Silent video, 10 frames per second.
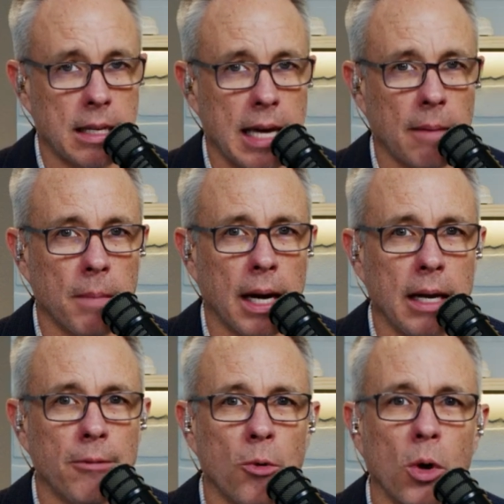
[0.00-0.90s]
that
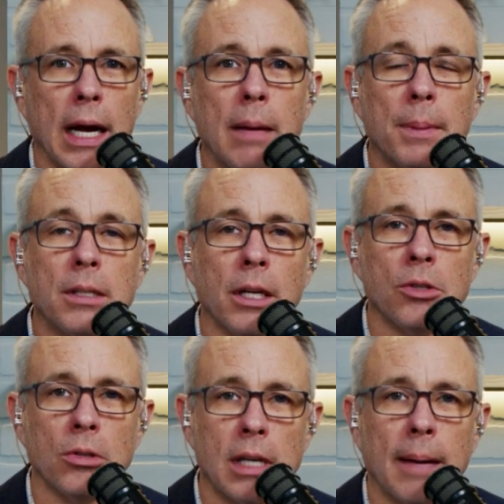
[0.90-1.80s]
money for a
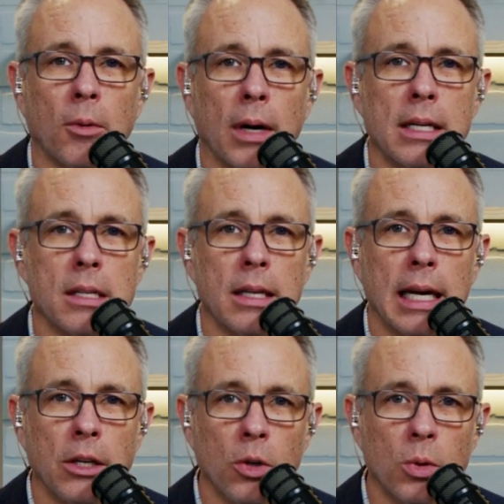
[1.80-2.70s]
potential time horizon that
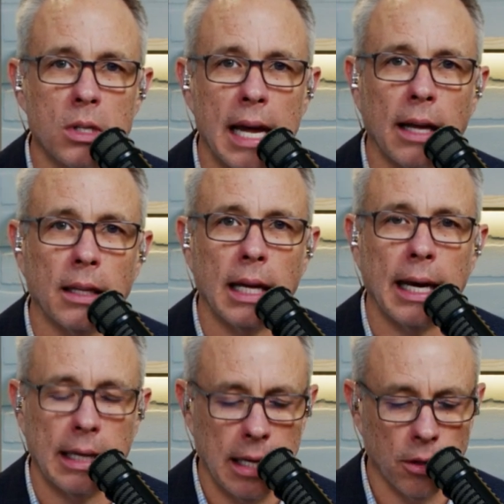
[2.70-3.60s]
I knew was down the
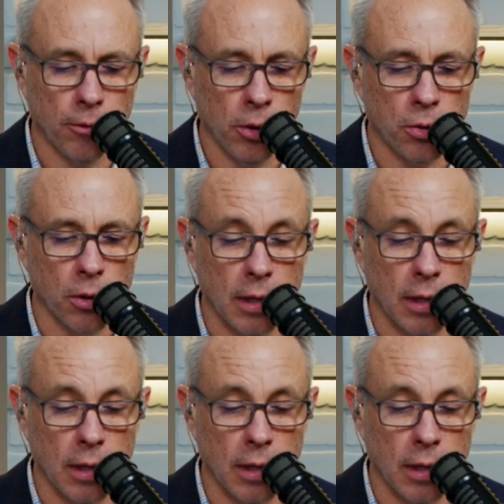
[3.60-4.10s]
line in the future.